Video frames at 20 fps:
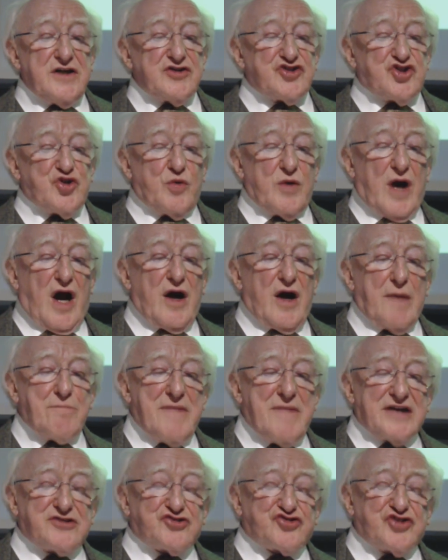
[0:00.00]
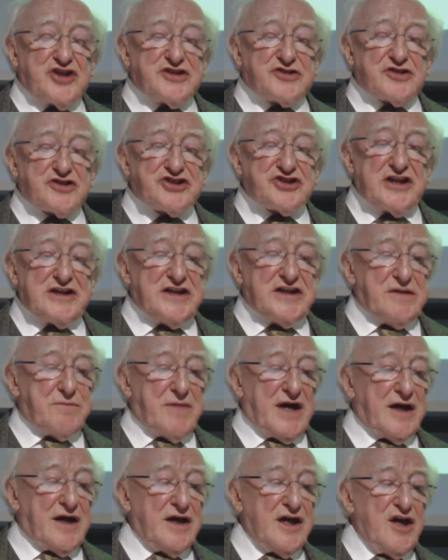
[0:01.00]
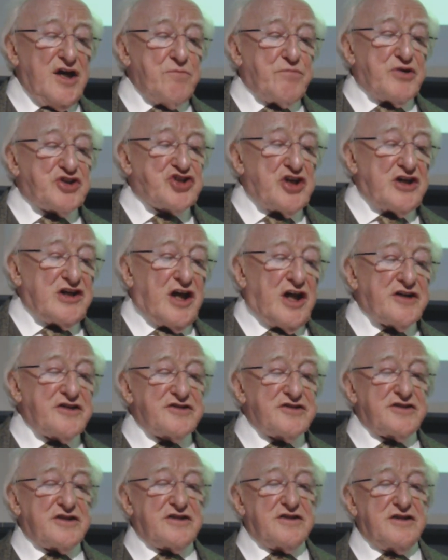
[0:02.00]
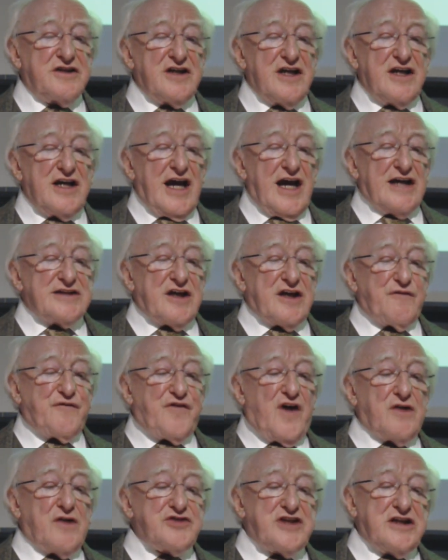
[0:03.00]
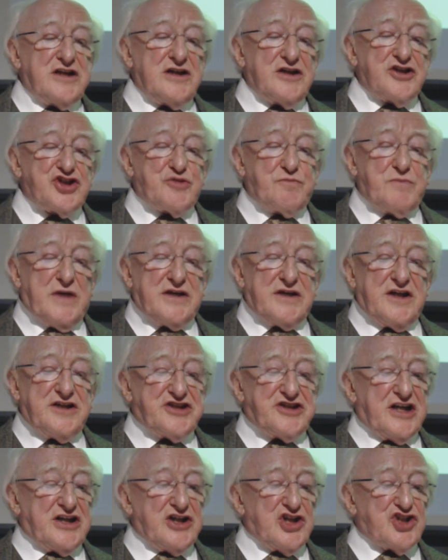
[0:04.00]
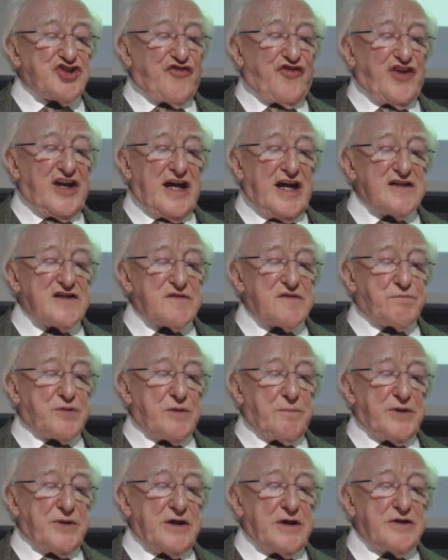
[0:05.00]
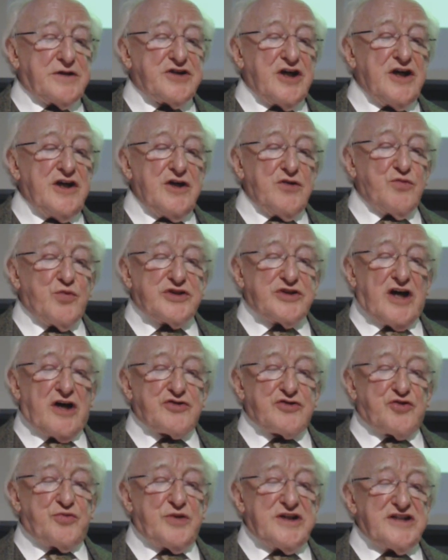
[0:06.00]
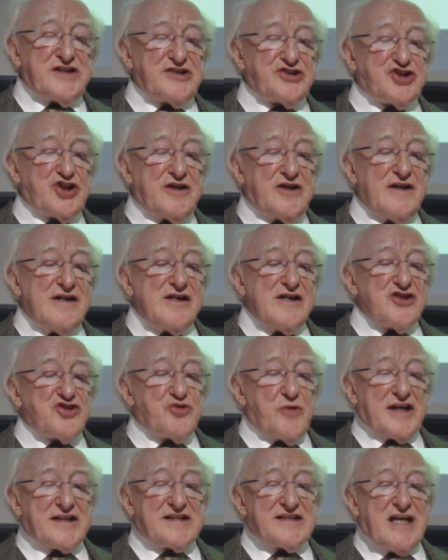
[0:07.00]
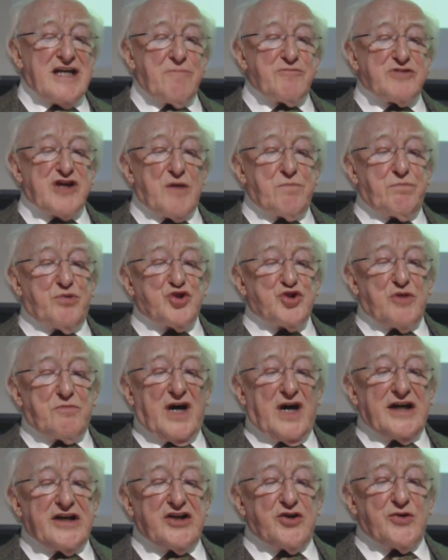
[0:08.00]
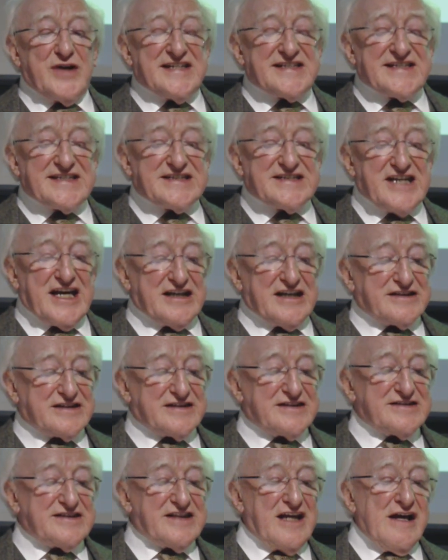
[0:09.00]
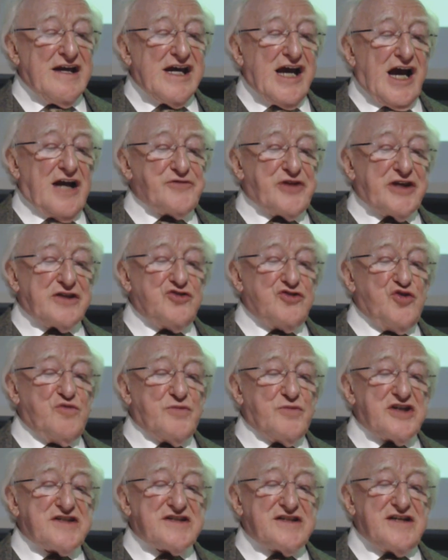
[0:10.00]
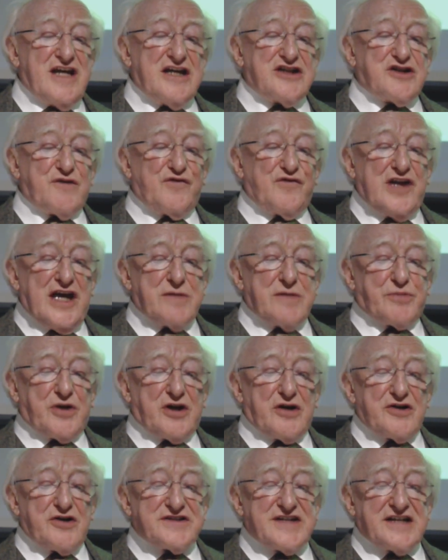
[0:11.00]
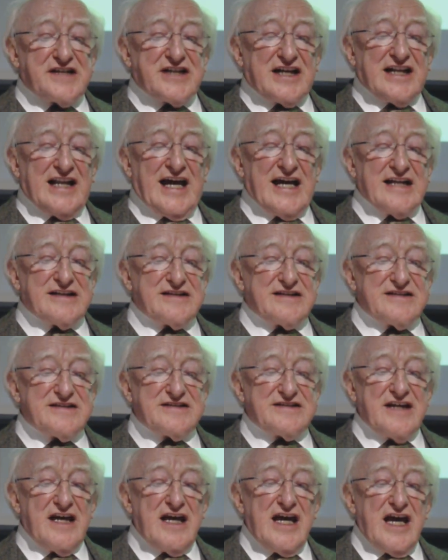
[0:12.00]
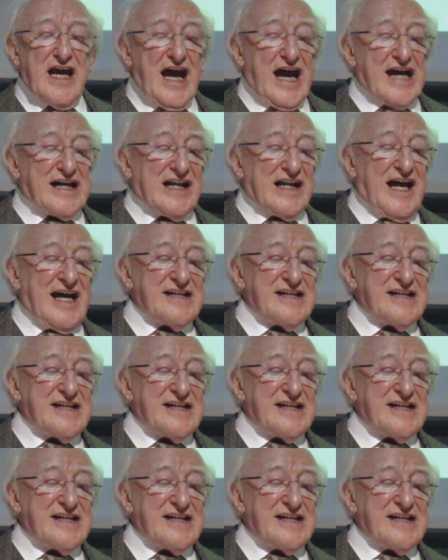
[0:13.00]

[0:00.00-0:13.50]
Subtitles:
to Madrid or to Lima, but to London. And they found Englishmen and English finance prepared, without question, to accept their Putumayo estates and their numerous native labourers at a glance at